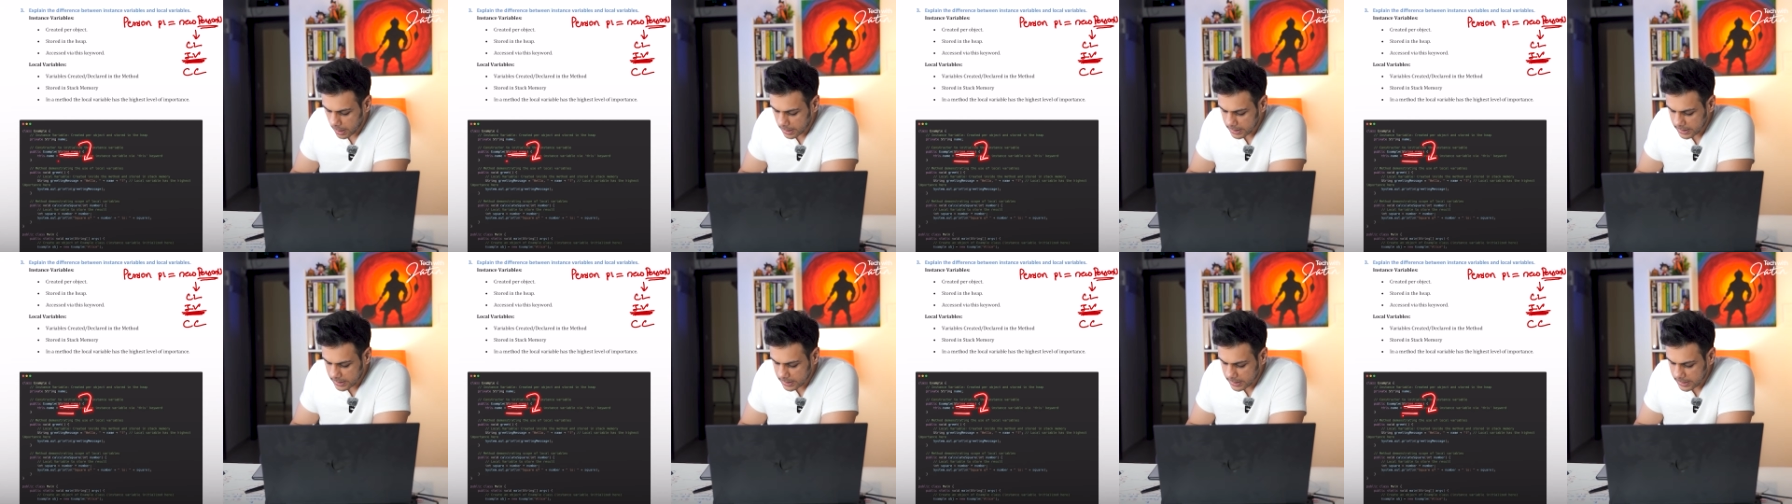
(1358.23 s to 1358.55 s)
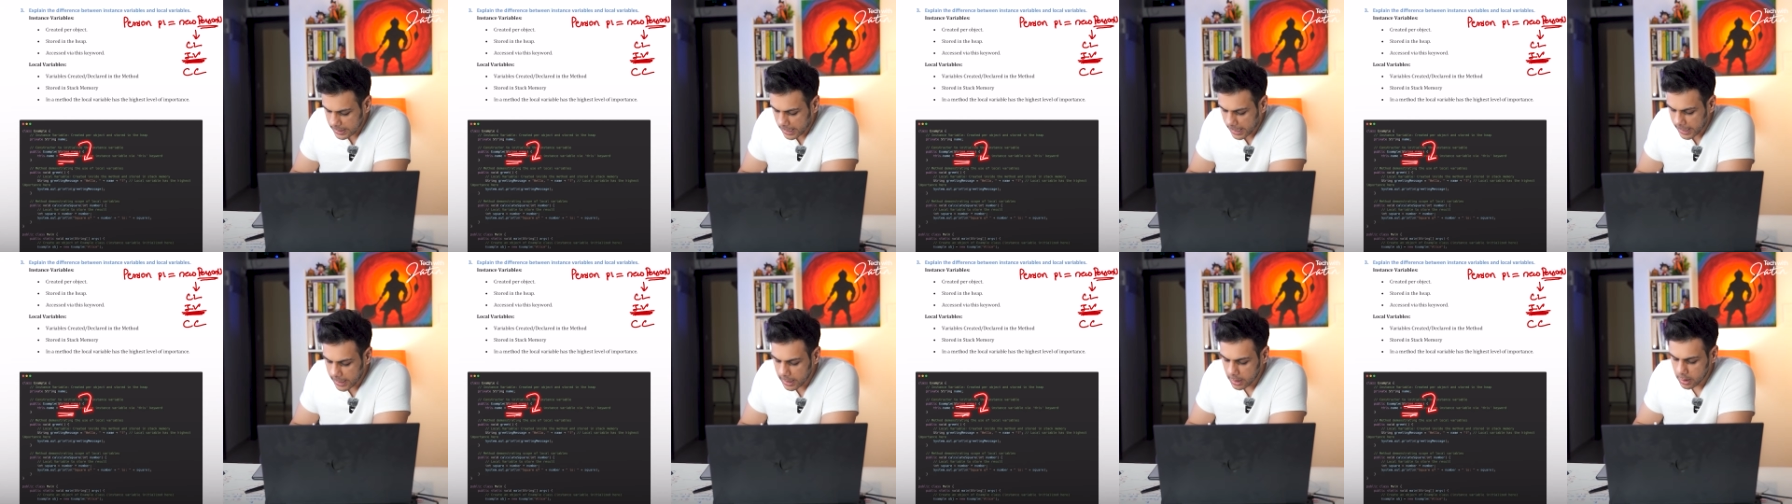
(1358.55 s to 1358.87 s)

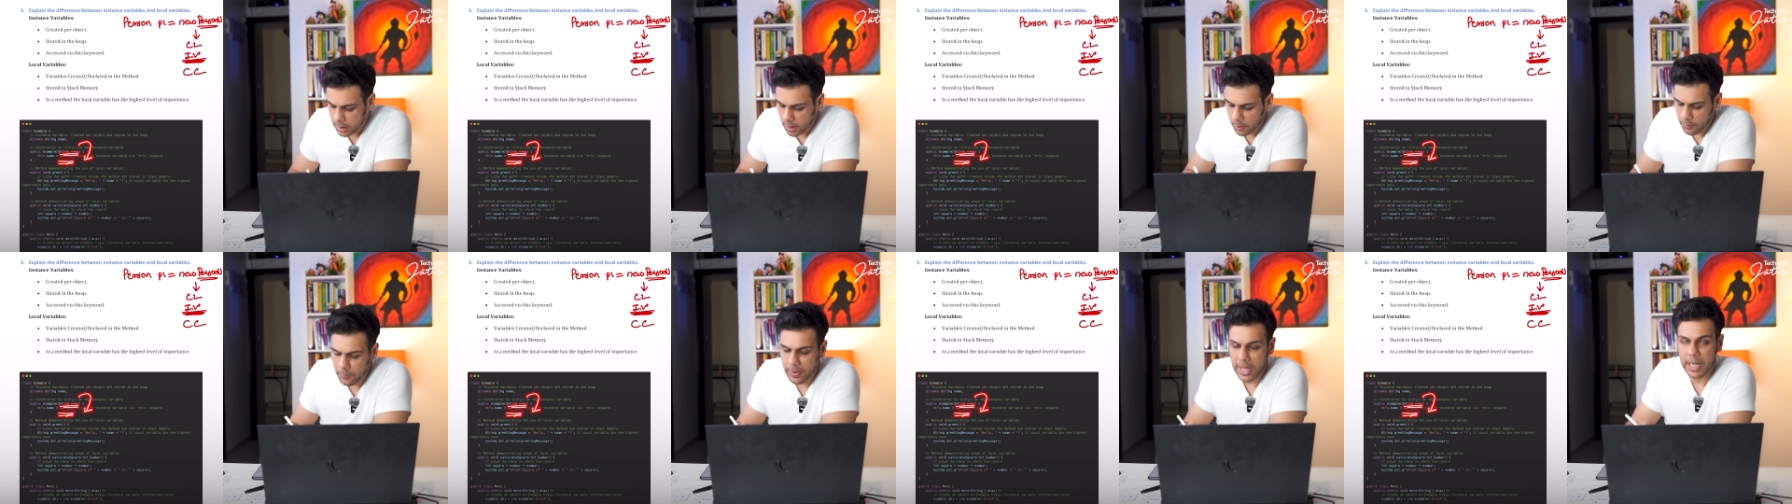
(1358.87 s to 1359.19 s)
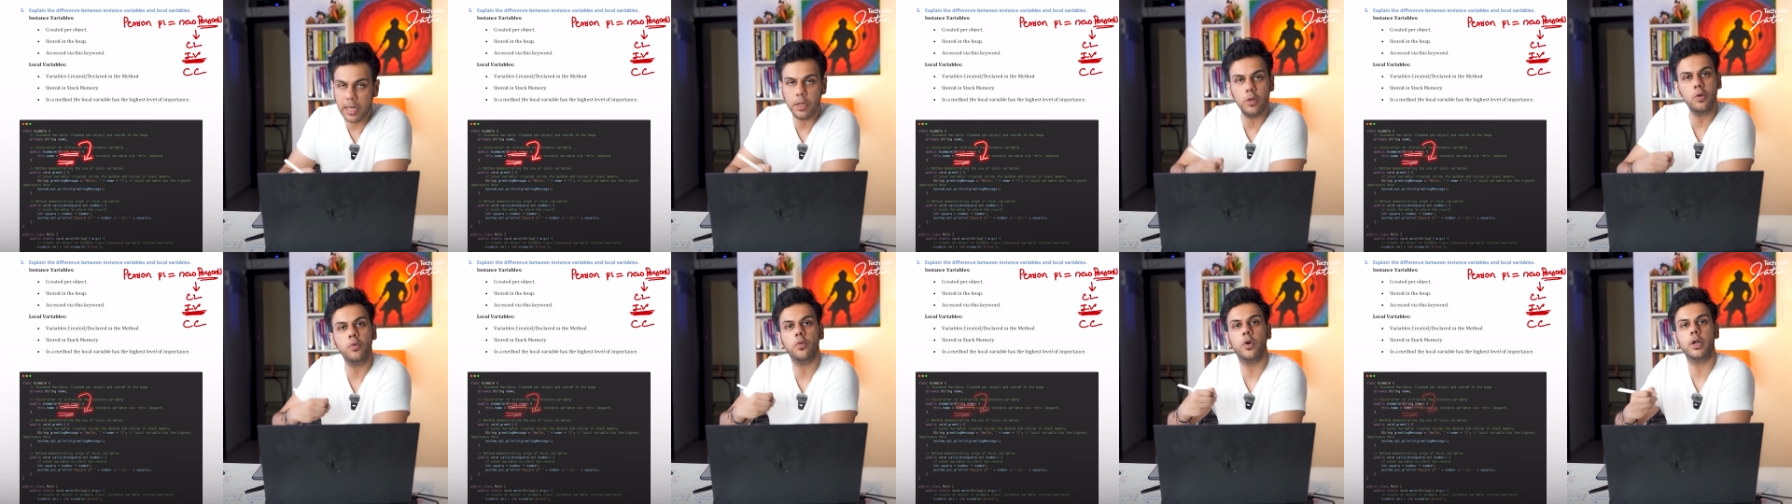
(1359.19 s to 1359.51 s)
assign the
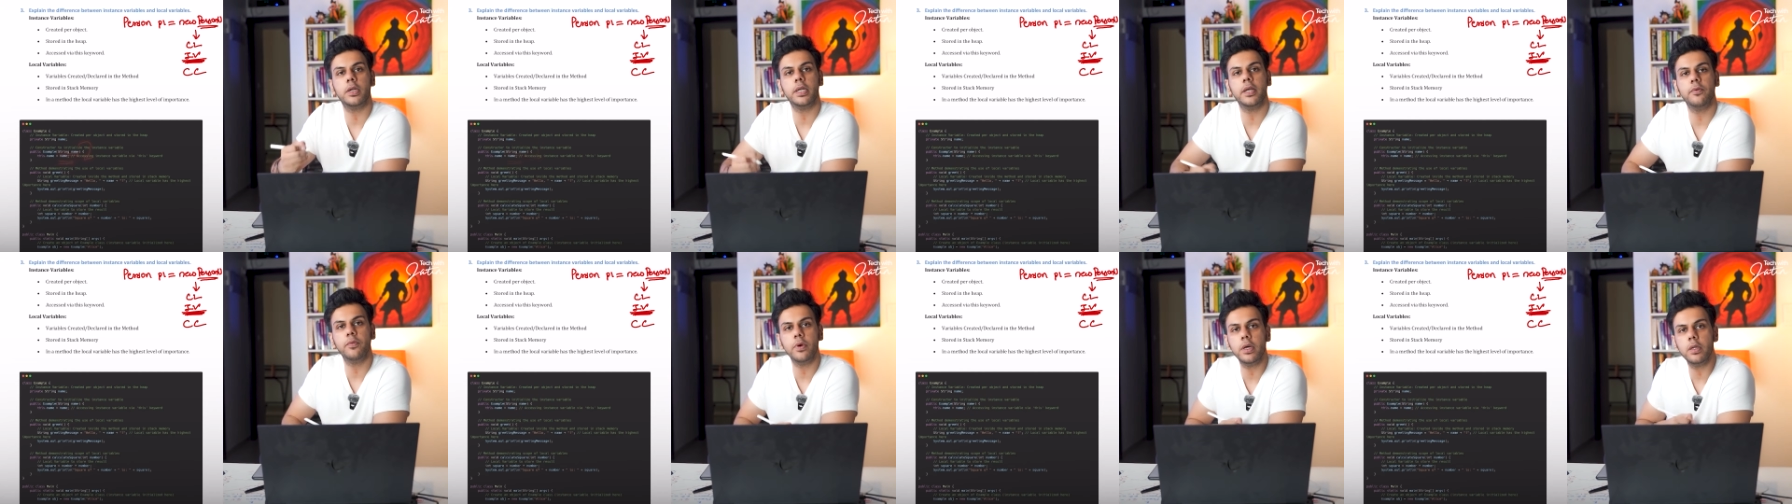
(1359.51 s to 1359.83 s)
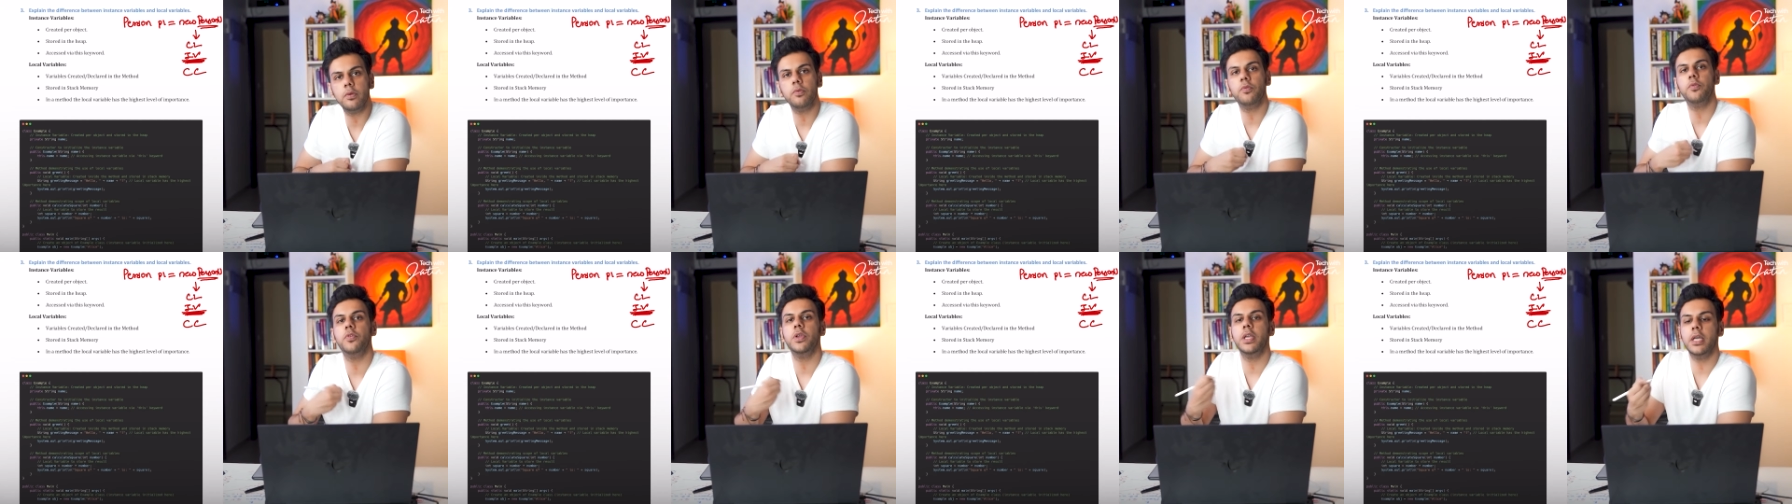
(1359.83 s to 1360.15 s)
value
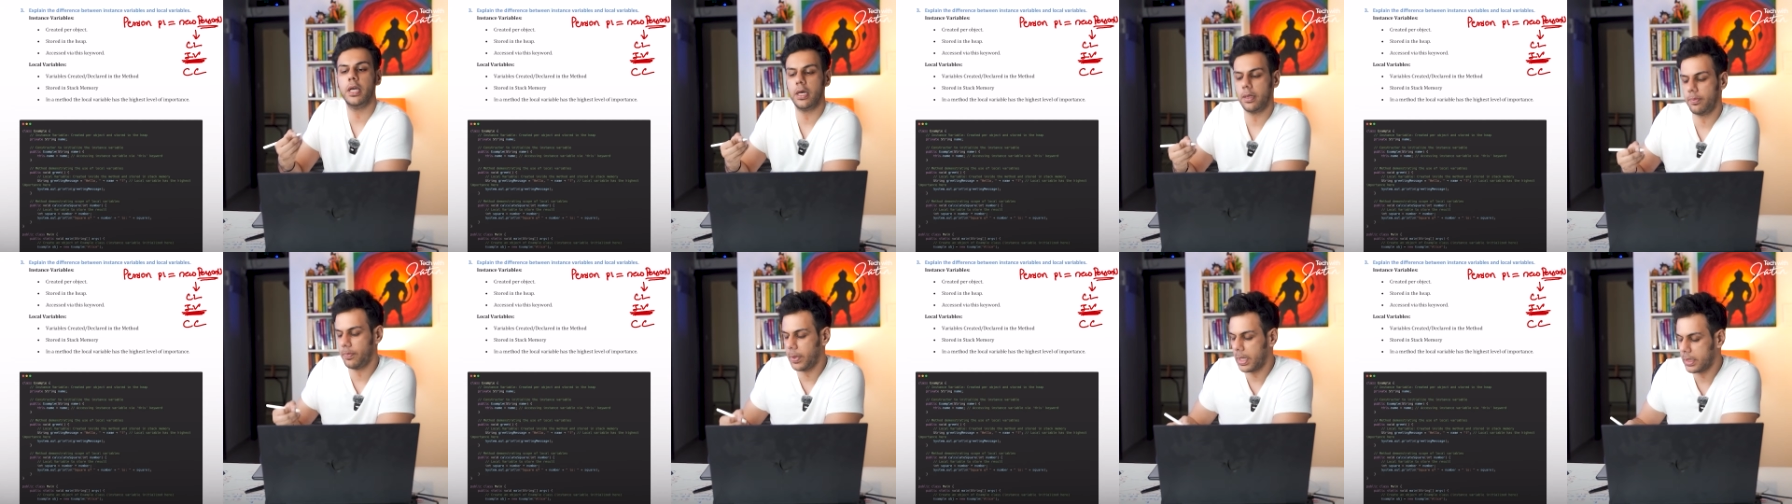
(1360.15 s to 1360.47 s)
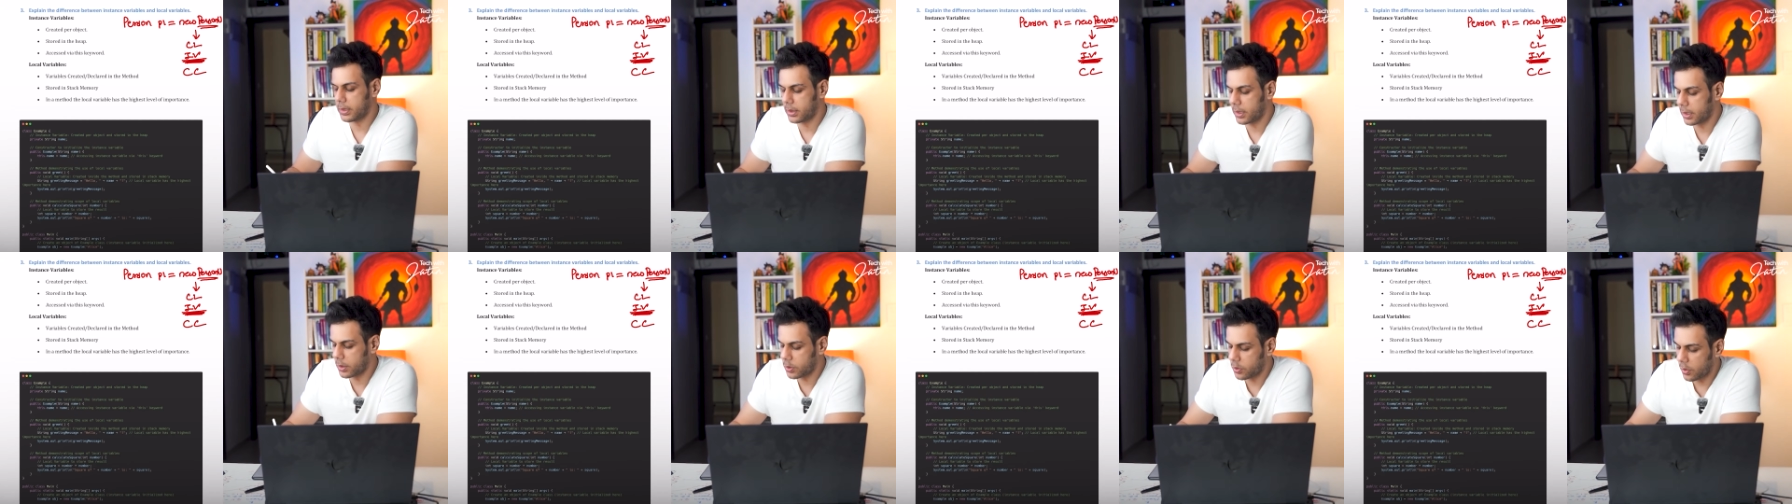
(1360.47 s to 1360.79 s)
whatever we are
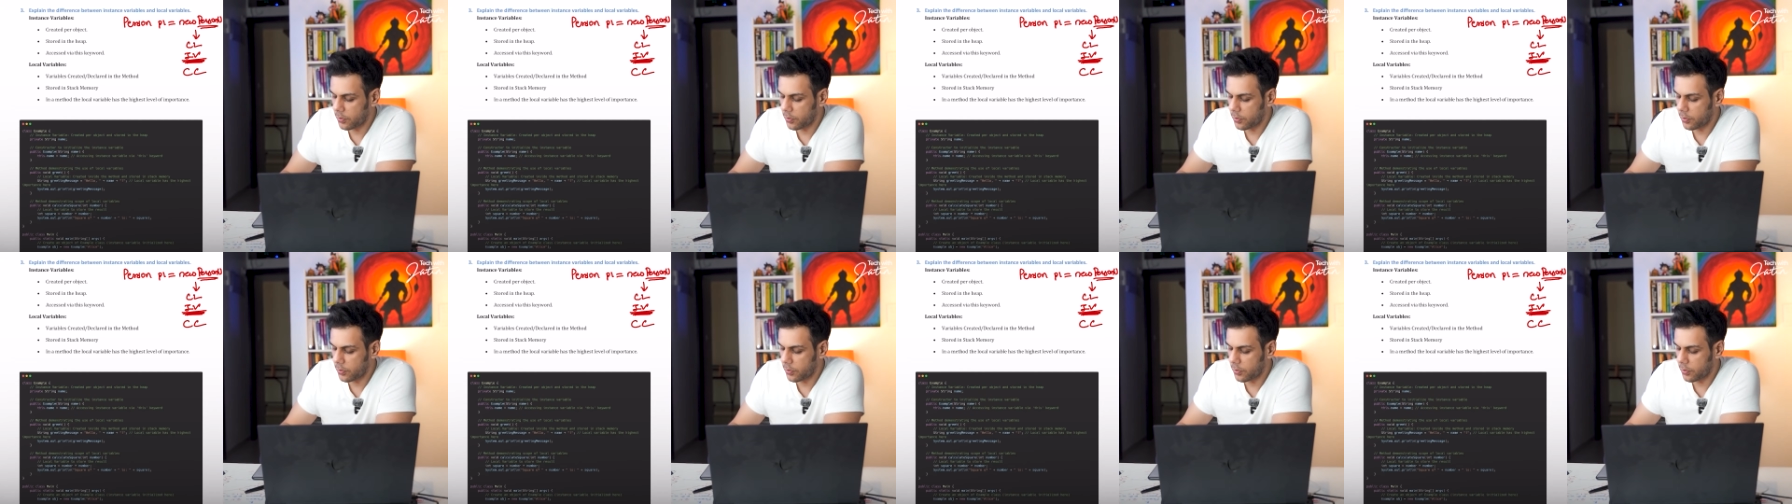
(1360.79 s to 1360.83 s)
passing.